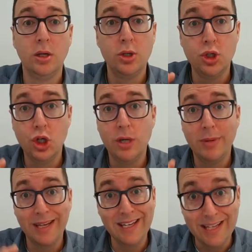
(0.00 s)

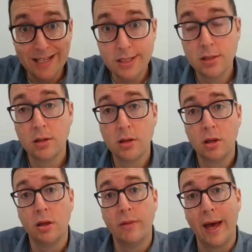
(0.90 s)
GBEs,
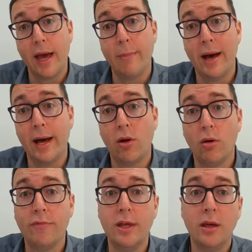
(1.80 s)
they are part of
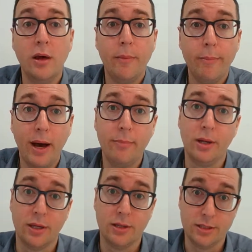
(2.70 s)
the public
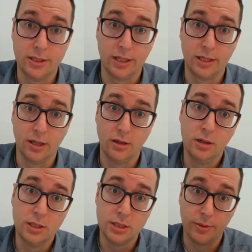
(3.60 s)
sector.
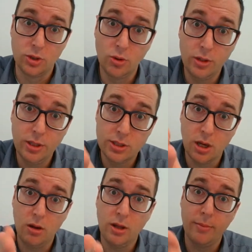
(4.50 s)
So we're talking
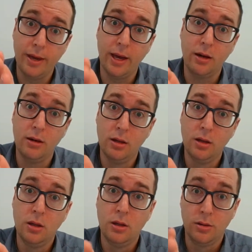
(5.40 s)
solely about
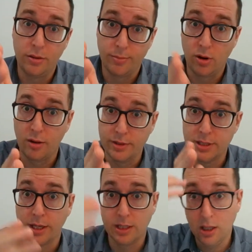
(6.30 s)
the private
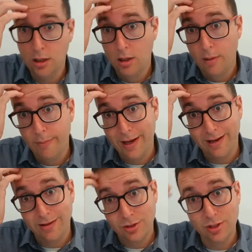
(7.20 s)
sector,
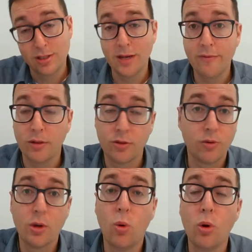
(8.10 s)
but geez,
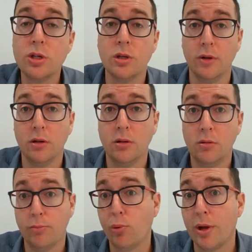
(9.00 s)
3/4 of it,
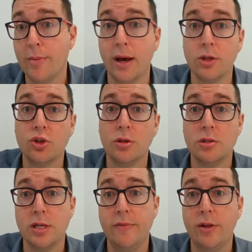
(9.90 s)
pretty much,
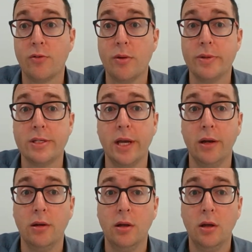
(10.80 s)
73%,
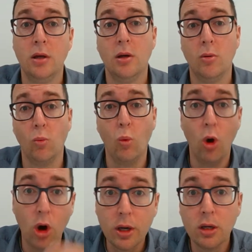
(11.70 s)

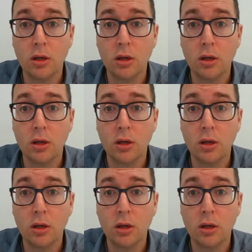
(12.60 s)
work